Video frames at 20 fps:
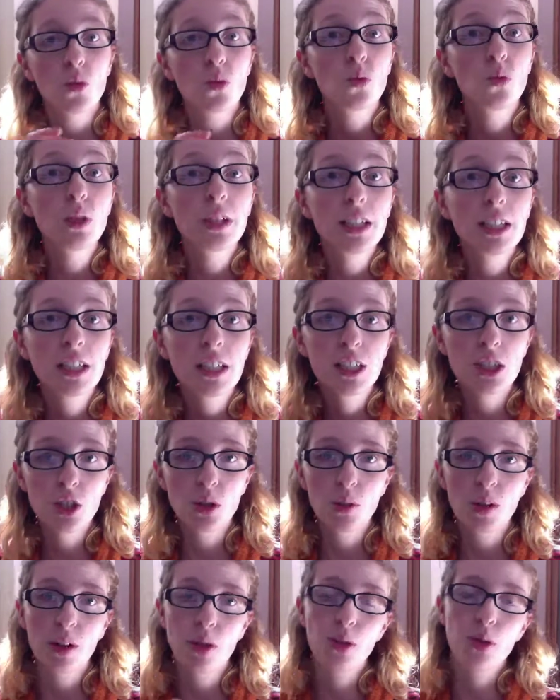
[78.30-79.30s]
really
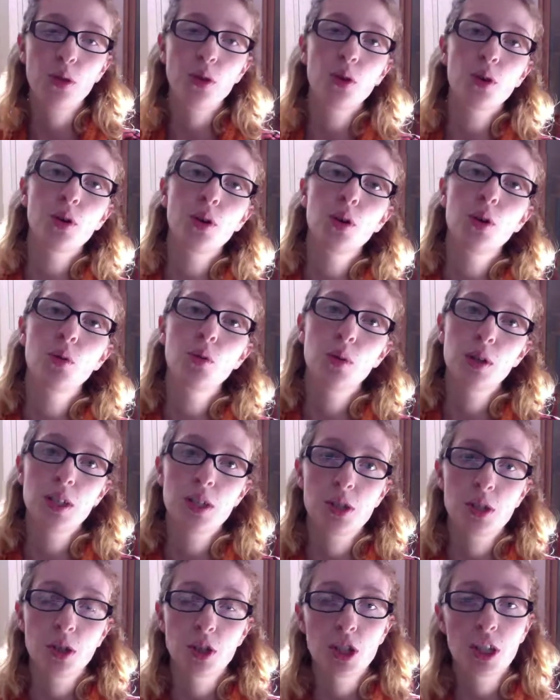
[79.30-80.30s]
doing thorough
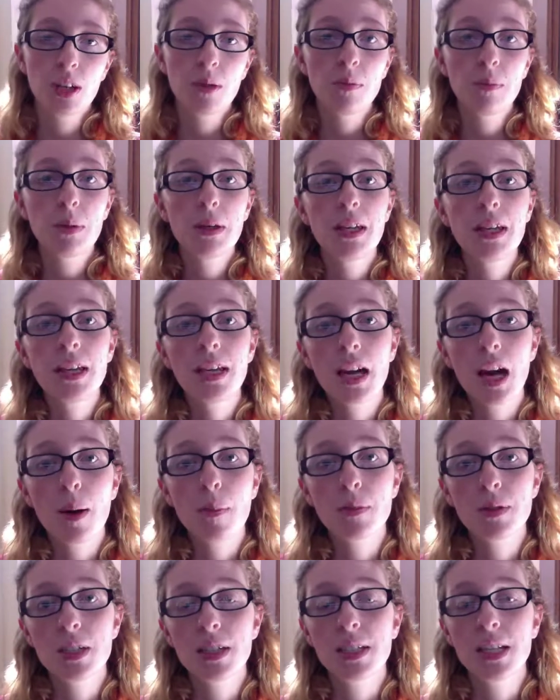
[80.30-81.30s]
research and being
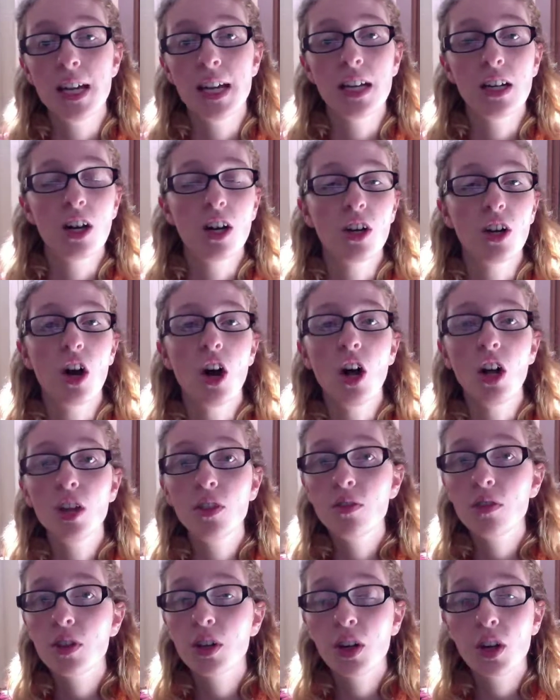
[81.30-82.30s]
up to date on all
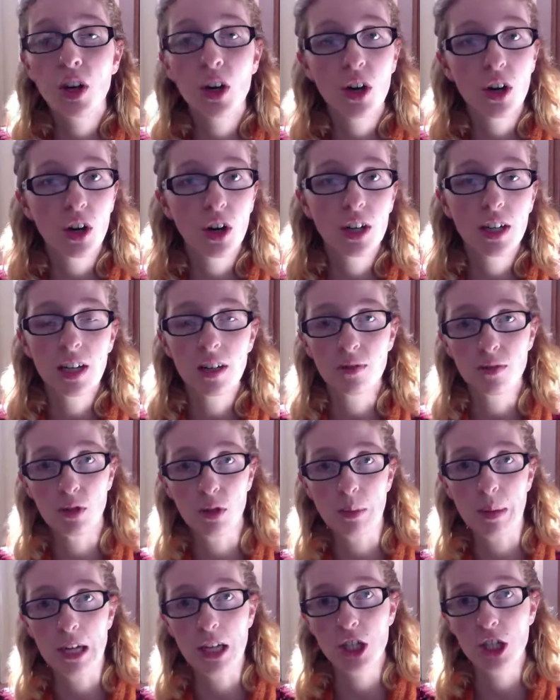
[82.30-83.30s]
of the current
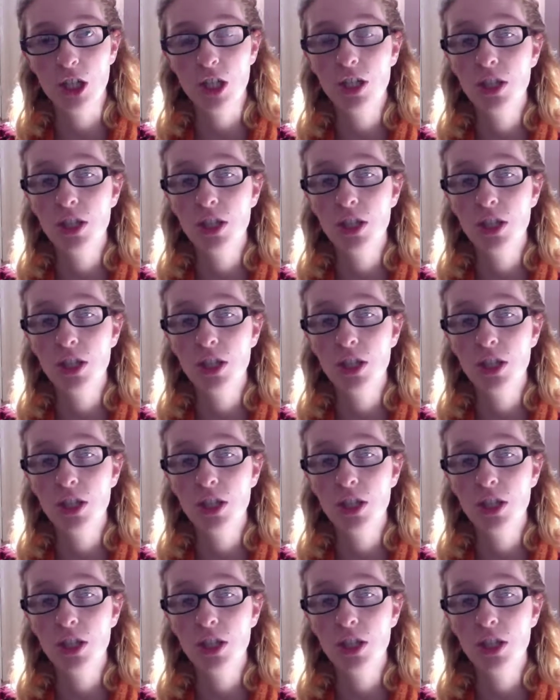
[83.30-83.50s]
information.